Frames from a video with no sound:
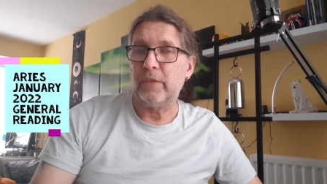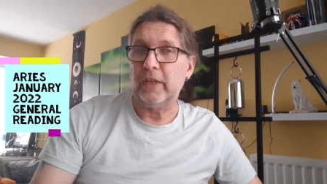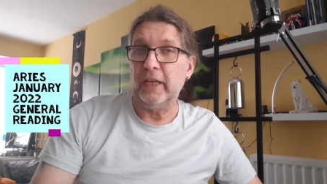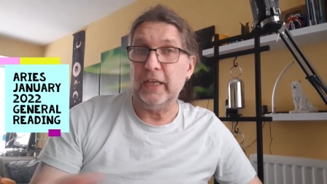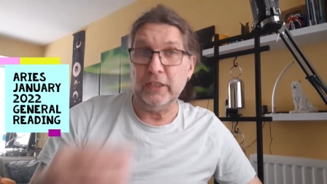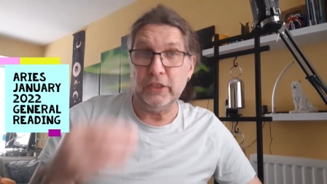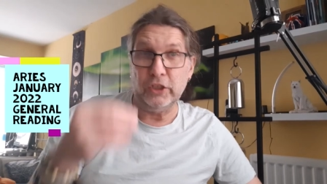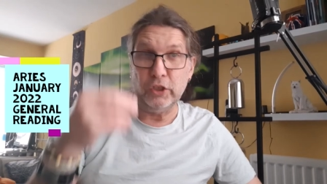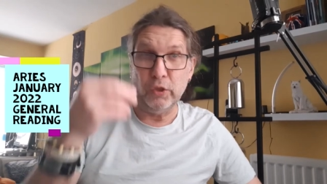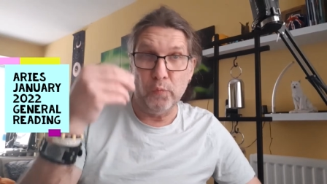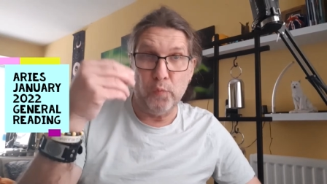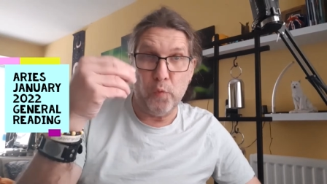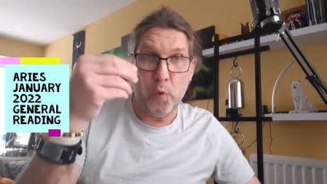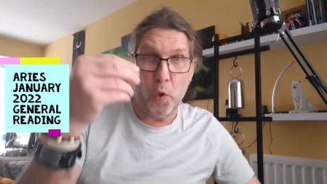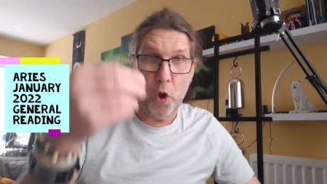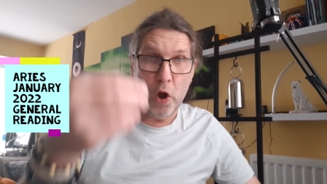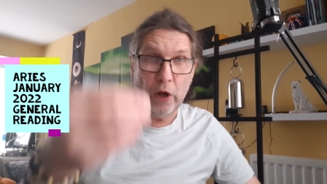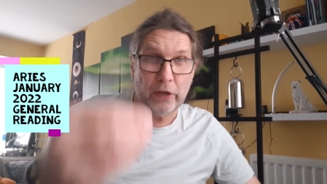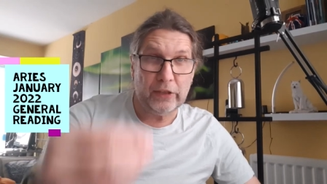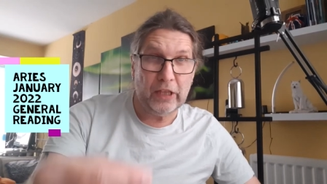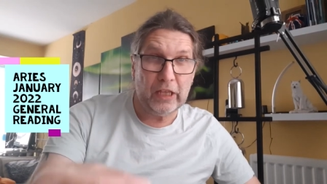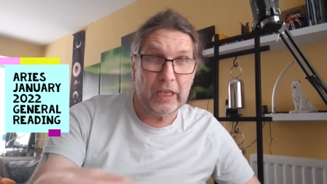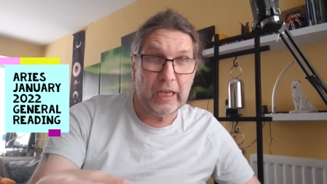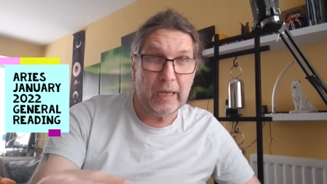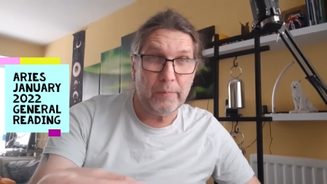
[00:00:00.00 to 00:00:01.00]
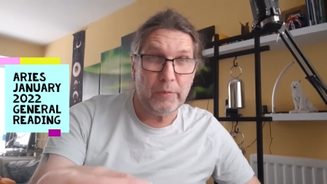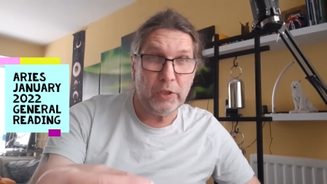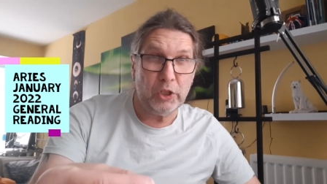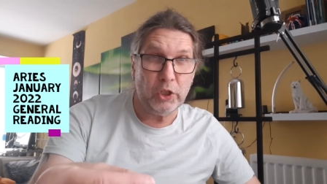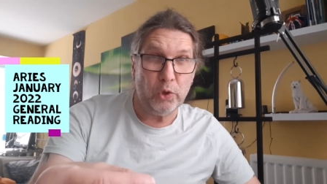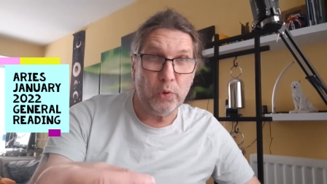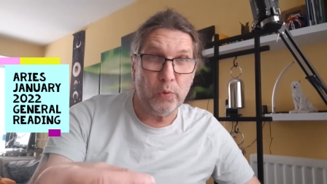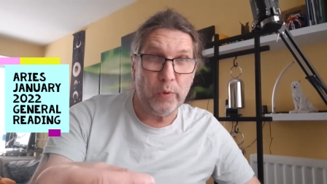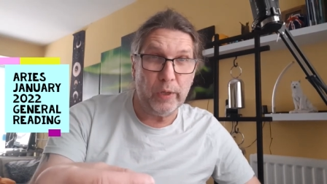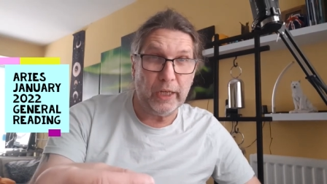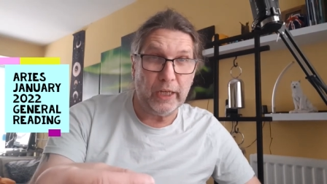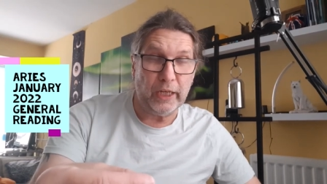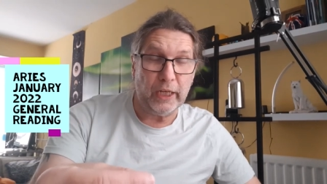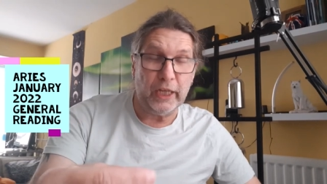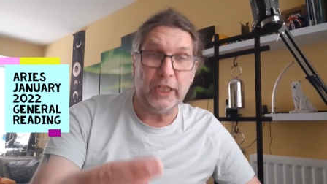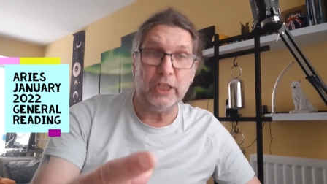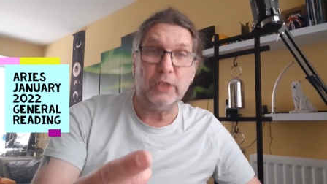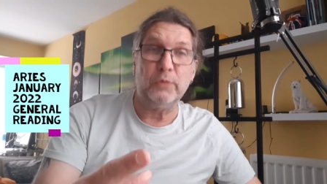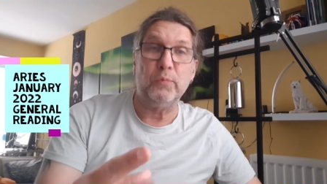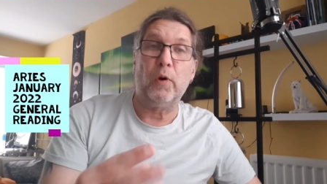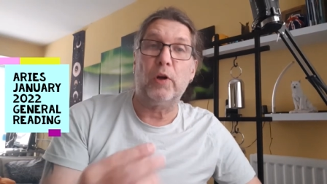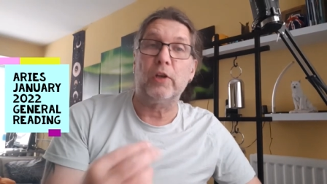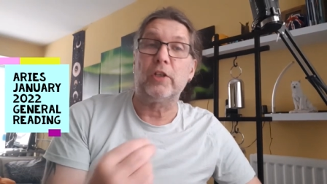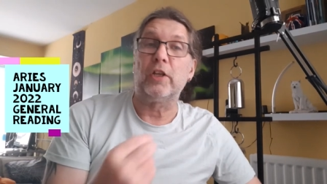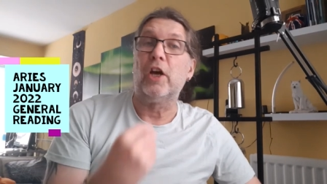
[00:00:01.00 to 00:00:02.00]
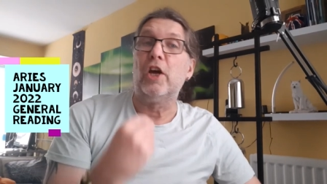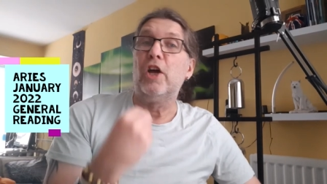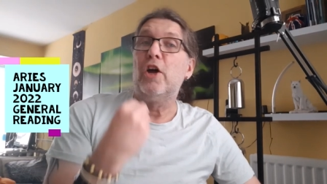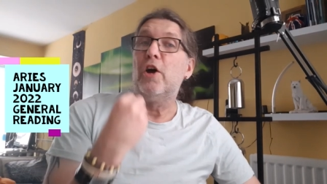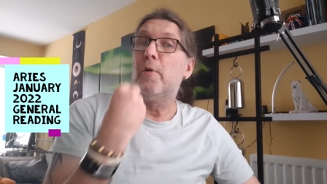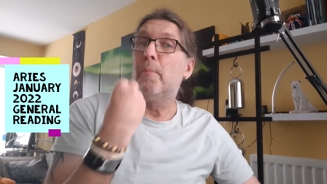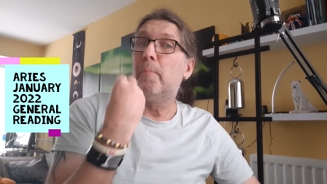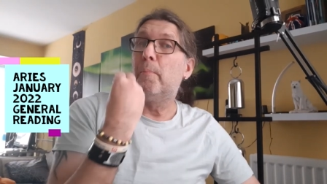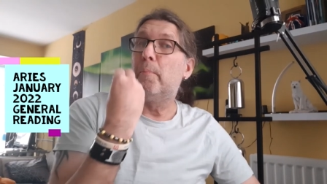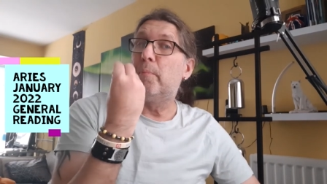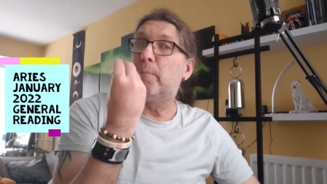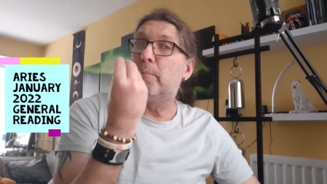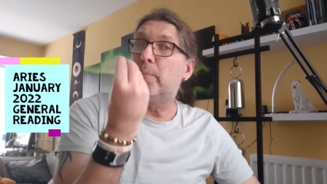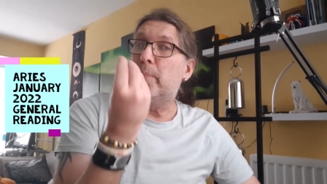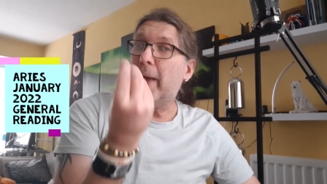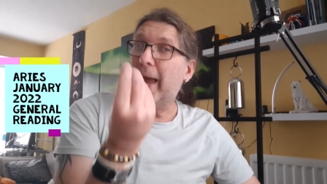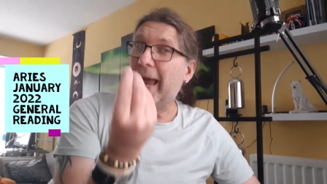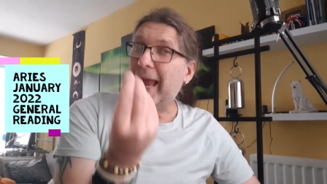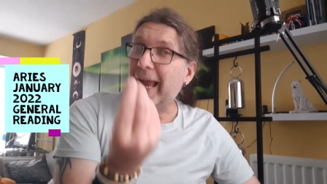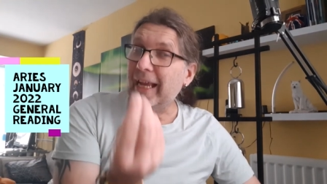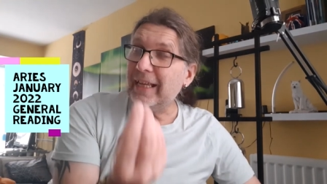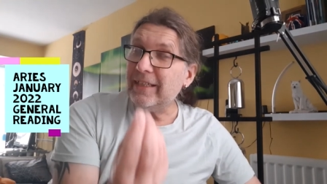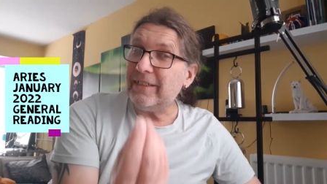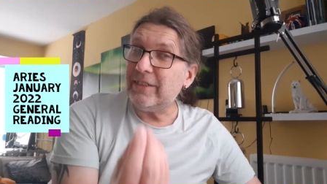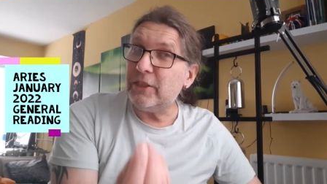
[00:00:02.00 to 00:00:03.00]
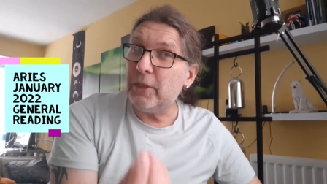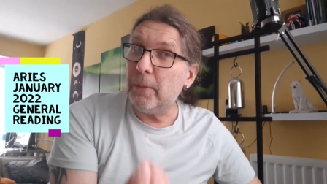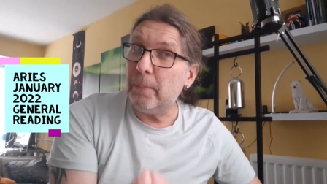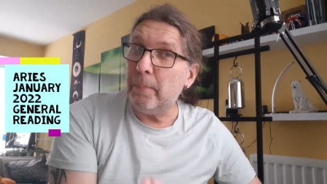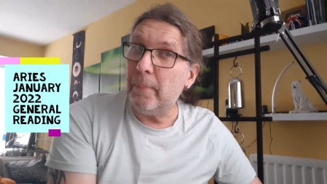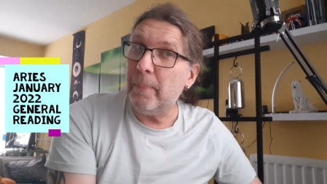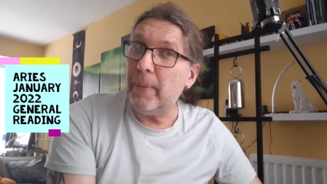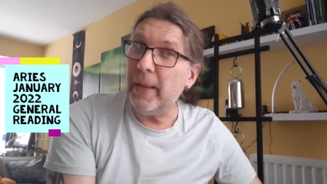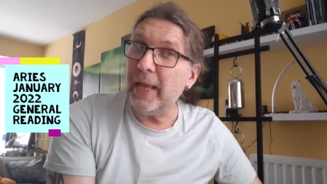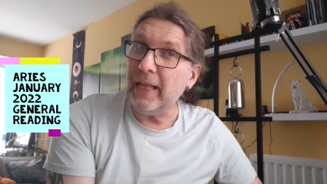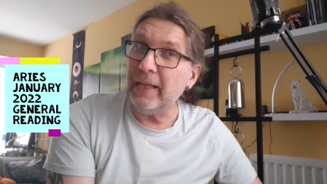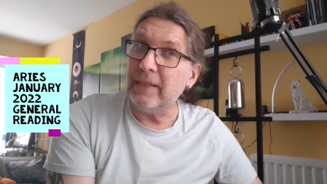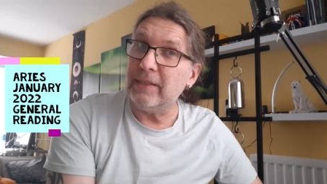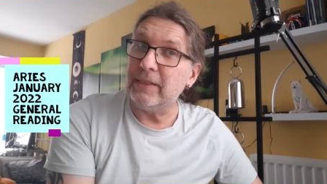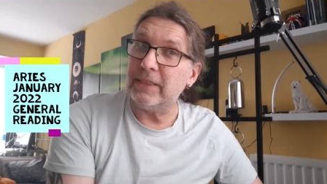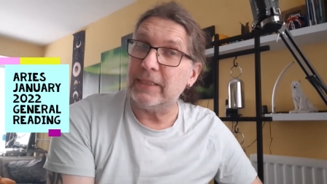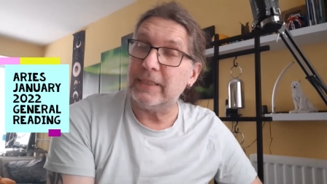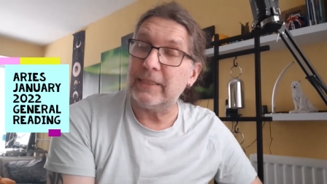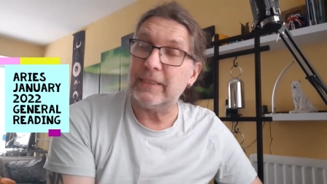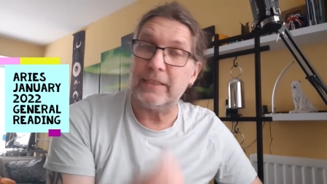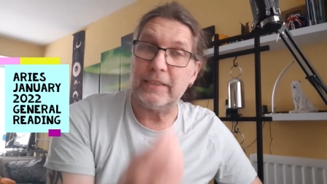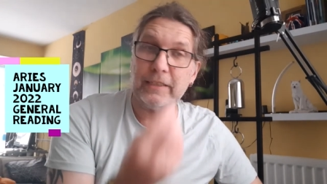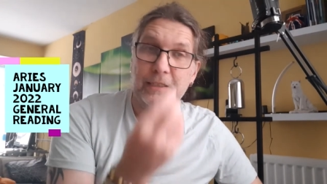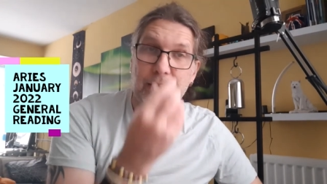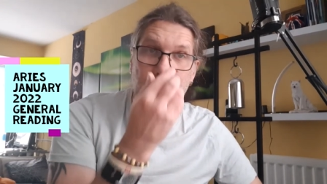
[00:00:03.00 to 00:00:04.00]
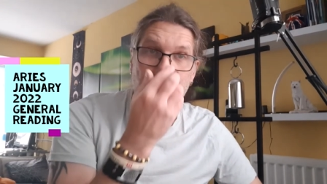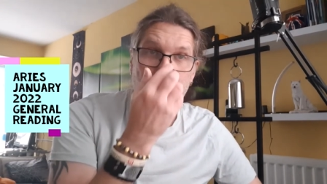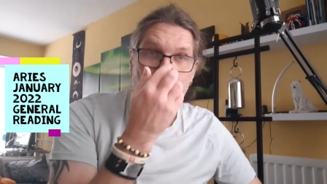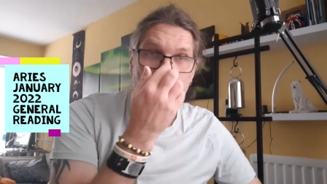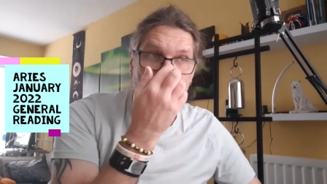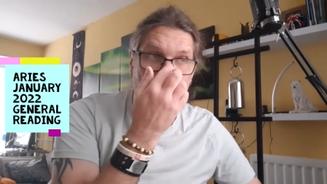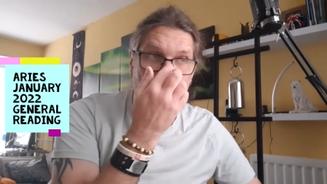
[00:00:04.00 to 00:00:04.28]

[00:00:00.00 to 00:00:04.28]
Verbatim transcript: is the work that I'm doing, is what pays the bills,